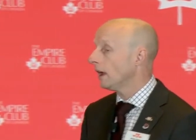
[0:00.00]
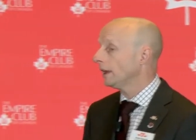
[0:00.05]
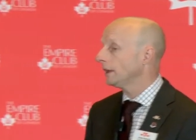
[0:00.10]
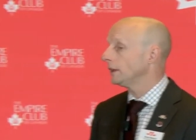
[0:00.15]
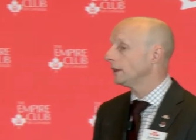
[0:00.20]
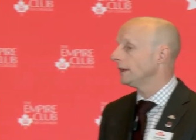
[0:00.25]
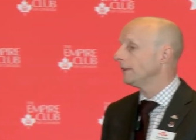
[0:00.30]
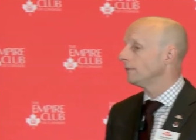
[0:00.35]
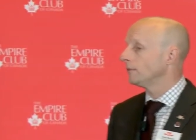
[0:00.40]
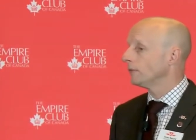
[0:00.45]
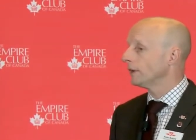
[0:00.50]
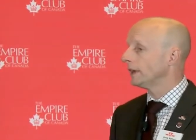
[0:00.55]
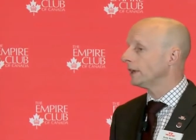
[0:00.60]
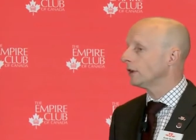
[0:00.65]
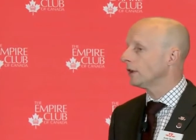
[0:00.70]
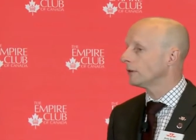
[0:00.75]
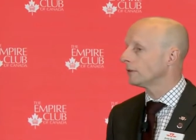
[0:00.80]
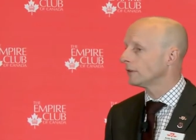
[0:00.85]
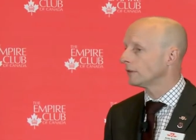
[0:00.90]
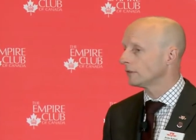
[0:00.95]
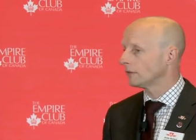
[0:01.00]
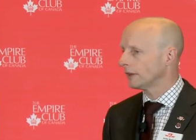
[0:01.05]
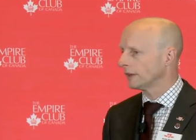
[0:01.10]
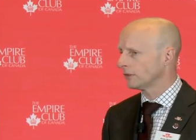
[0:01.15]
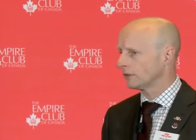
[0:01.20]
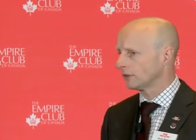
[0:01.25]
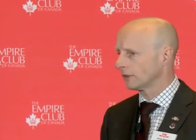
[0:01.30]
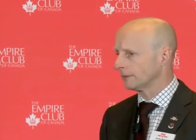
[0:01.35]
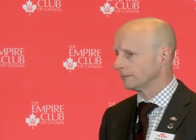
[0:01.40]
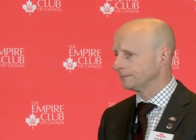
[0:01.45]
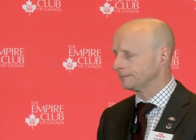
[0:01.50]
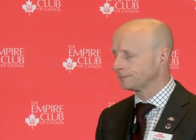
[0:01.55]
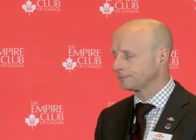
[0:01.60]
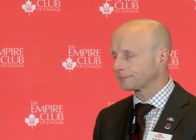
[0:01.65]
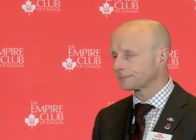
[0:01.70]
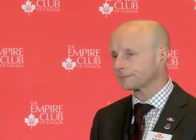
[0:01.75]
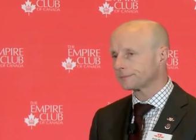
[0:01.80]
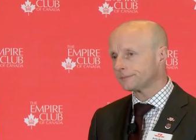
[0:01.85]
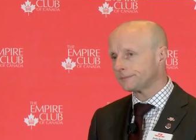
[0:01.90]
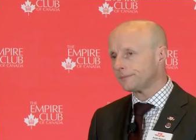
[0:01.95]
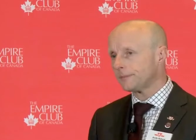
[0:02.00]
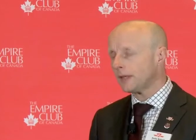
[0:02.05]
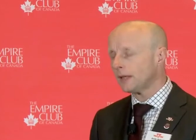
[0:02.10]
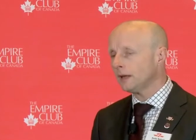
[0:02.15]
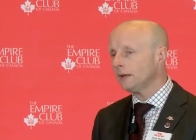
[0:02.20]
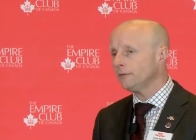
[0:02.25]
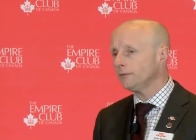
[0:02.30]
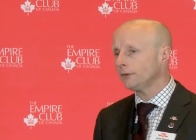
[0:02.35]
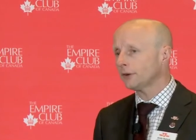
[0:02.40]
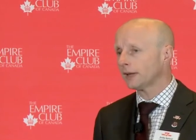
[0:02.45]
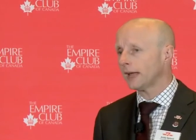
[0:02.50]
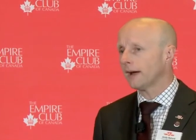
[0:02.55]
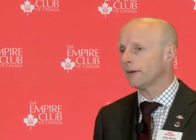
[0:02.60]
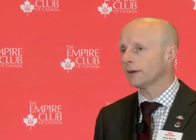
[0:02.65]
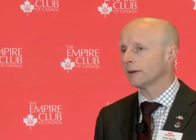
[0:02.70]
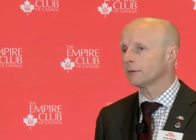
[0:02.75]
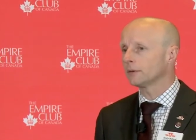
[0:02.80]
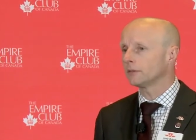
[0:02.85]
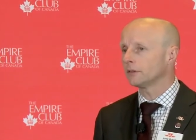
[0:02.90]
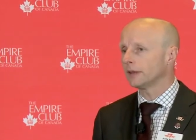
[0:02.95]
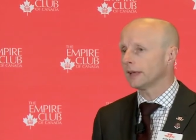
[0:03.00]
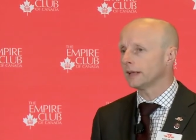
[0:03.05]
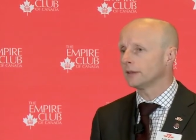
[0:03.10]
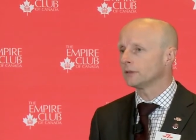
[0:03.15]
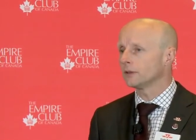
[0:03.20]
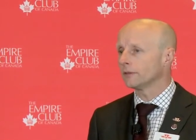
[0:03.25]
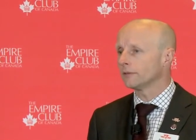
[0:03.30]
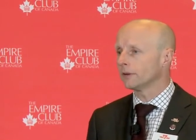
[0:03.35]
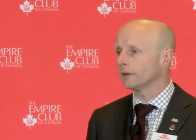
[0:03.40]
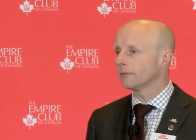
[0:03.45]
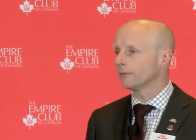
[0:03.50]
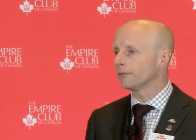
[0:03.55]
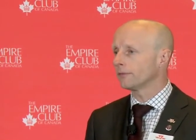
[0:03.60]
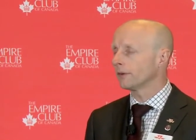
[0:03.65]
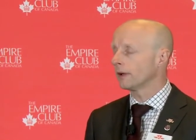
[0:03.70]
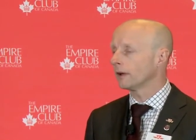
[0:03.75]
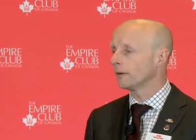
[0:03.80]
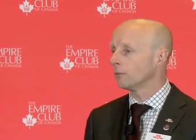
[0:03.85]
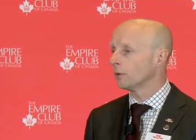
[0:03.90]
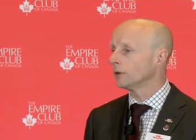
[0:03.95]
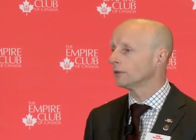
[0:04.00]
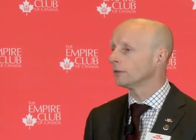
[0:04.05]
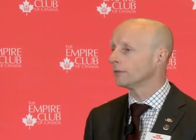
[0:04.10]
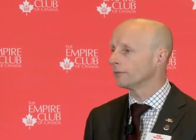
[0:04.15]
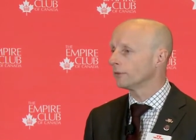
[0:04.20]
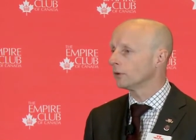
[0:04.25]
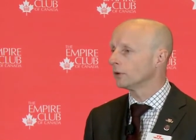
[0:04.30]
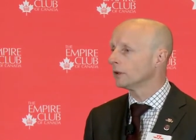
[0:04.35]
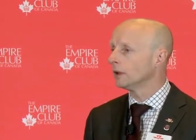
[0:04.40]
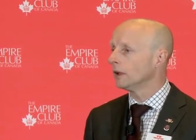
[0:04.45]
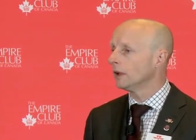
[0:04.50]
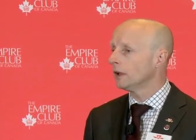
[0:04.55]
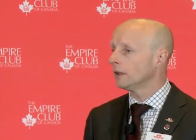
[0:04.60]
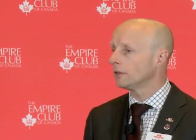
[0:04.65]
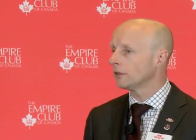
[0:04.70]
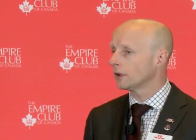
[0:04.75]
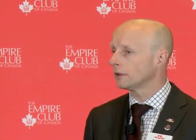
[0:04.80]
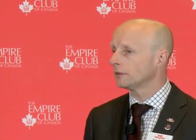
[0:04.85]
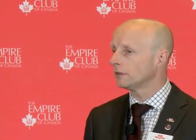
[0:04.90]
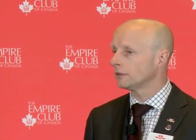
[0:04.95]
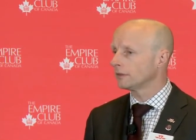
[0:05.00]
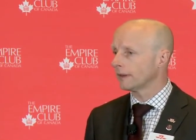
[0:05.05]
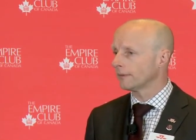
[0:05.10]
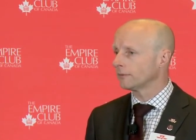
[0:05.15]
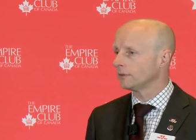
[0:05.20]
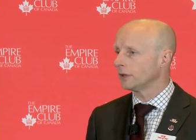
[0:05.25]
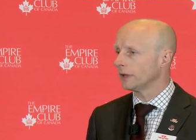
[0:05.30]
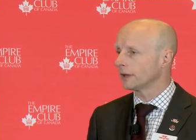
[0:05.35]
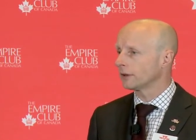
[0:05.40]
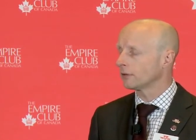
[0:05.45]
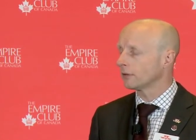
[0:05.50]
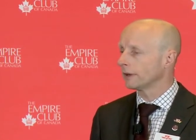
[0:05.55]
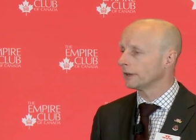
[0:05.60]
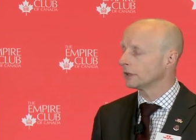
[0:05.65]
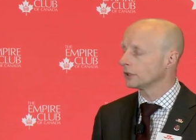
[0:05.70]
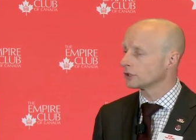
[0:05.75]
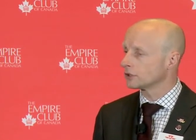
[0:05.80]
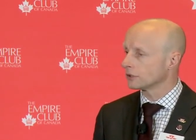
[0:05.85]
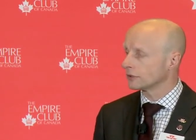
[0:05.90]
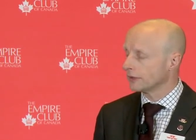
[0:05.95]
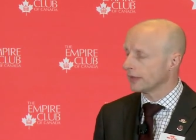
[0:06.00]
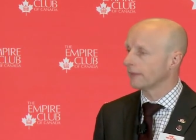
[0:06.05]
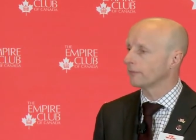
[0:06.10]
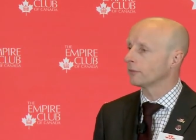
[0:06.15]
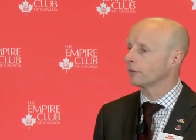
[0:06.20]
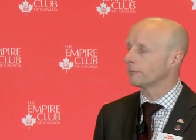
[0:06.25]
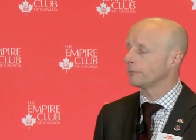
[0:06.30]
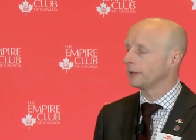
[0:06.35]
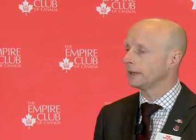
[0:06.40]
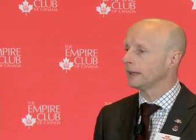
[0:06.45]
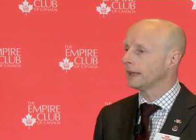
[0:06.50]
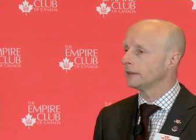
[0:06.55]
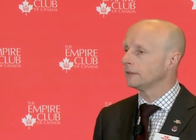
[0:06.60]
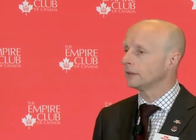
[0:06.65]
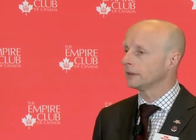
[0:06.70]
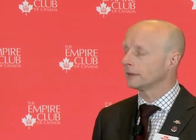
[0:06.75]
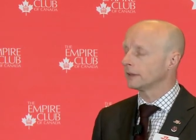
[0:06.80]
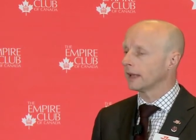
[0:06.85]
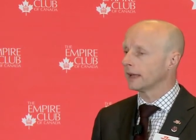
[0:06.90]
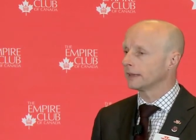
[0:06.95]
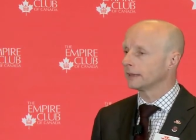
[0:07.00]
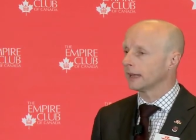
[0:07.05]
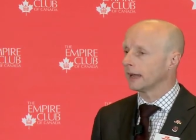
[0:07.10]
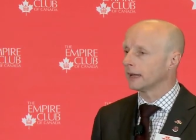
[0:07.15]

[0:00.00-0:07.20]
I didn't even really know the system. And for Gary, it was the end of a, a wonderful 37-year career, and it should never have been ended like